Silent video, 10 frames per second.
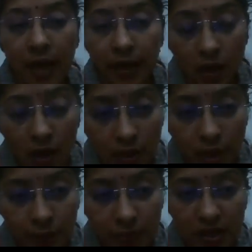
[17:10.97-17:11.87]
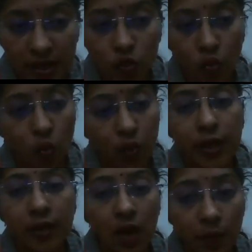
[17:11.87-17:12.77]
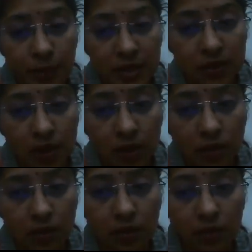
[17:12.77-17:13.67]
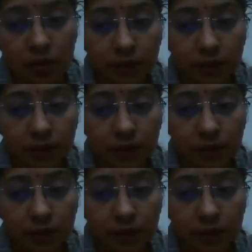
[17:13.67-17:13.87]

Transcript: tachycardia present, cold and clammy skin.